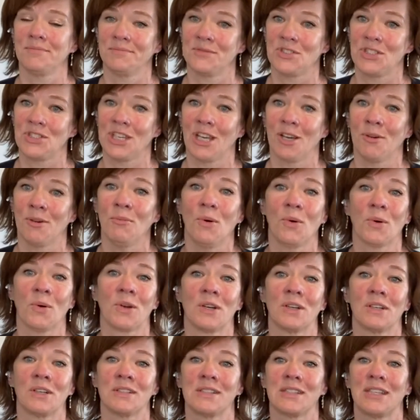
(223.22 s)
gym
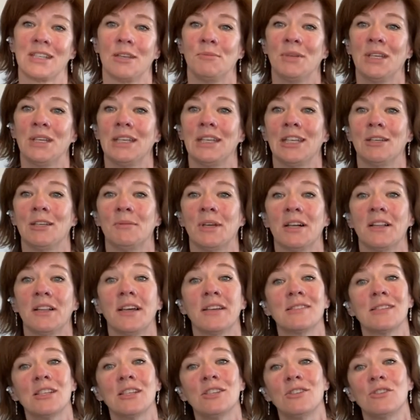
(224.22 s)
or send me an email, I'll
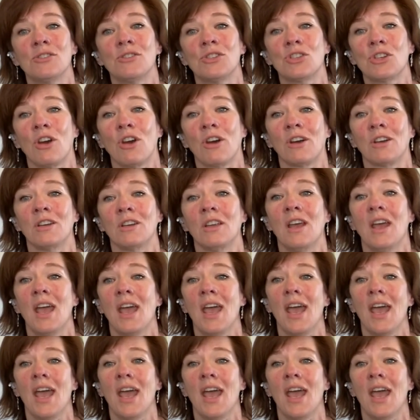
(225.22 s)
send you a chart